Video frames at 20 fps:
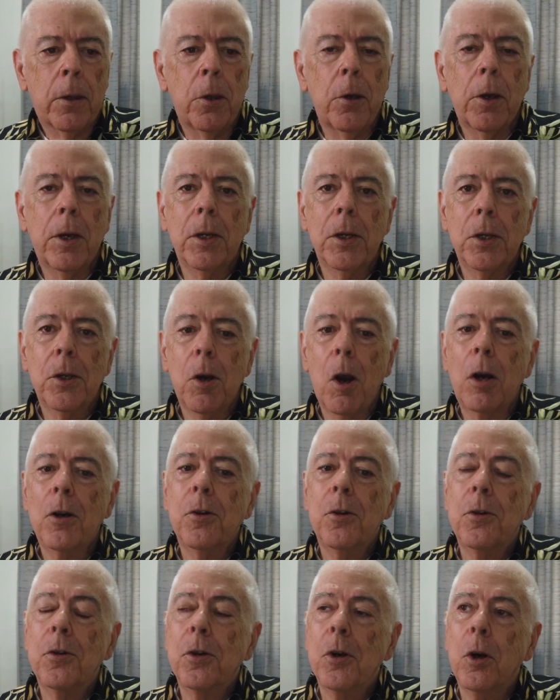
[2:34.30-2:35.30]
You can
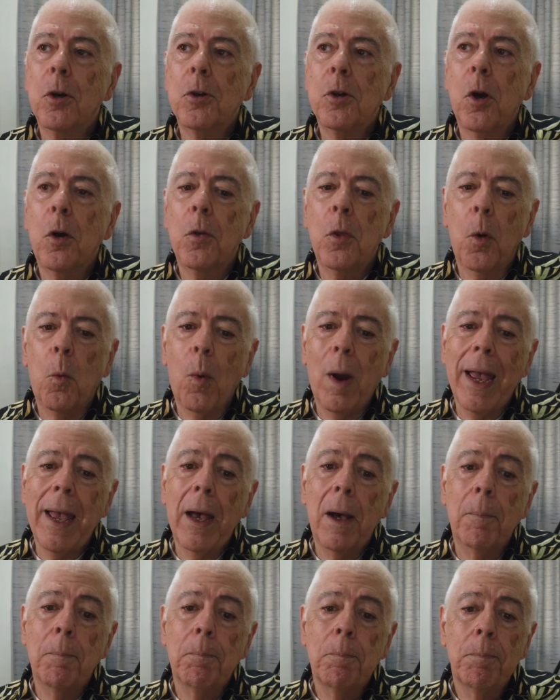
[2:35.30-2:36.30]
start your search on the
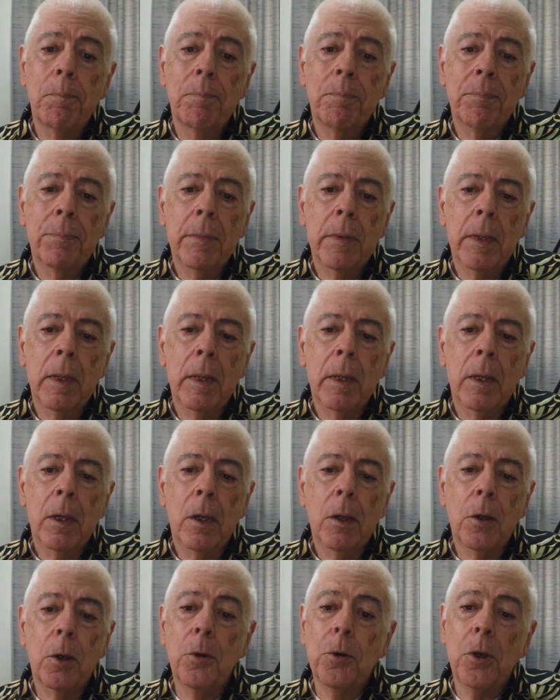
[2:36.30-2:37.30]
web.
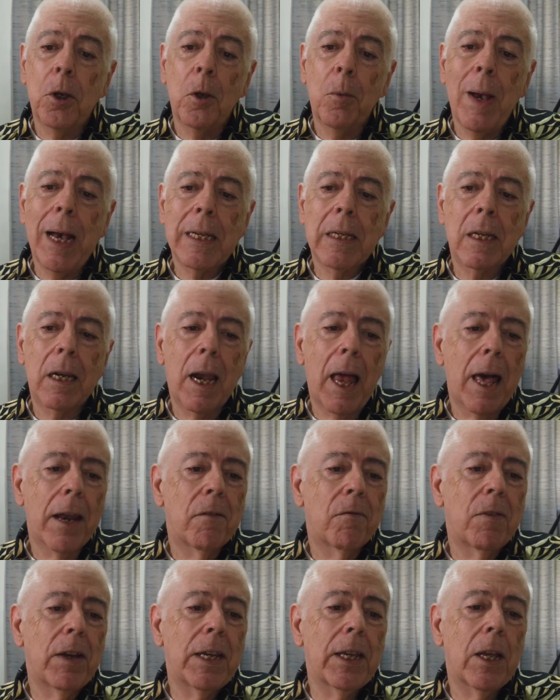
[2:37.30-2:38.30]
YouTube has a
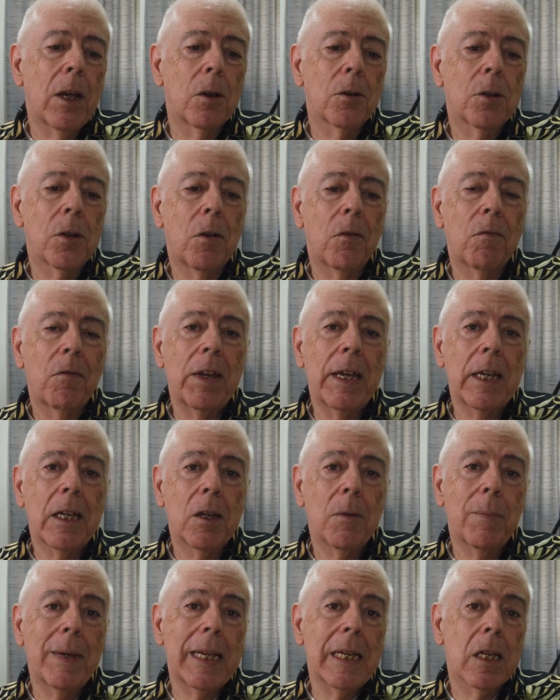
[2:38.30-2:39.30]
lot of videos on
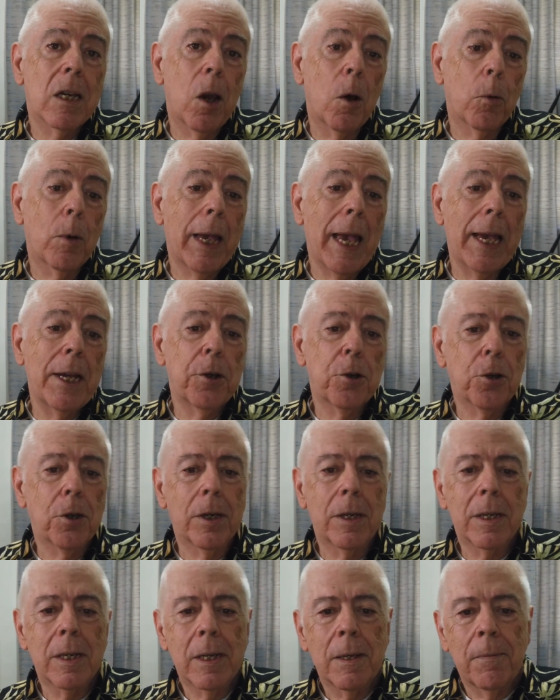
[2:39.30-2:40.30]
Vietnamese
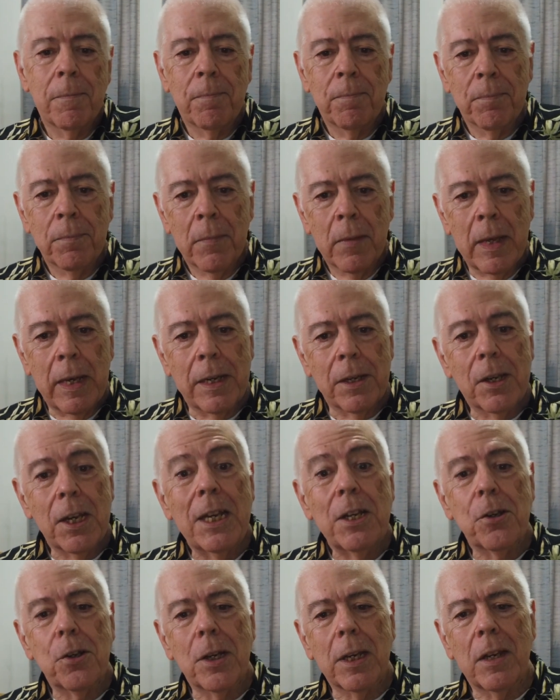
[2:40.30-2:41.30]
locations and
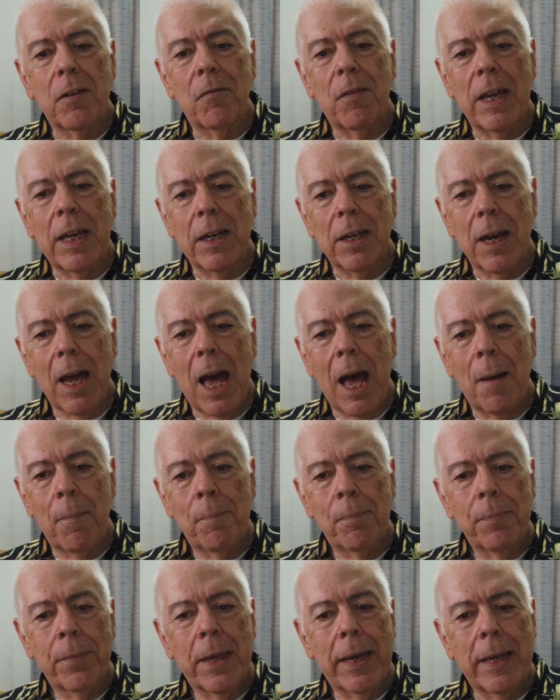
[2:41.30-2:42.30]
teaching in
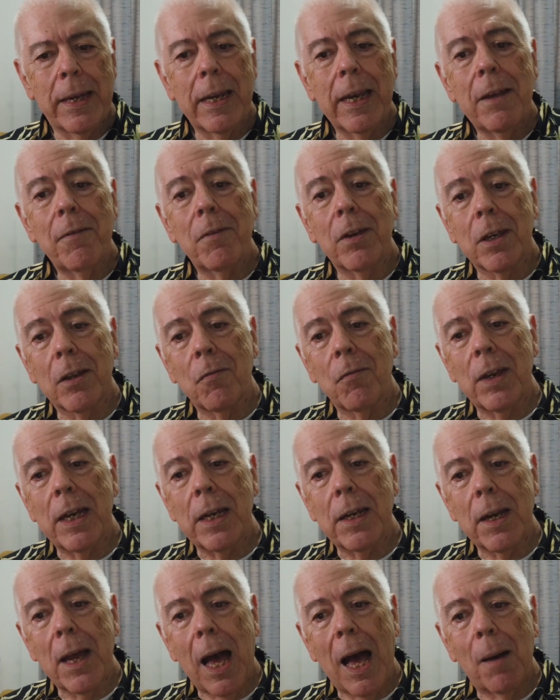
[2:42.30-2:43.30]
Vietnam and living in
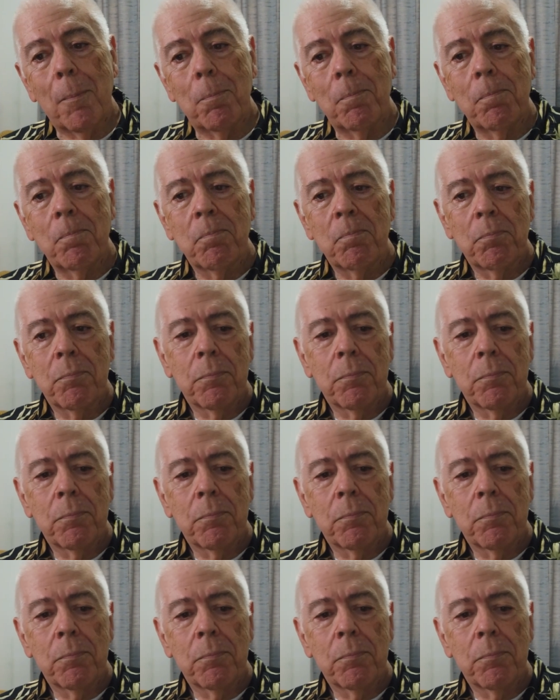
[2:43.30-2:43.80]
Vietnam.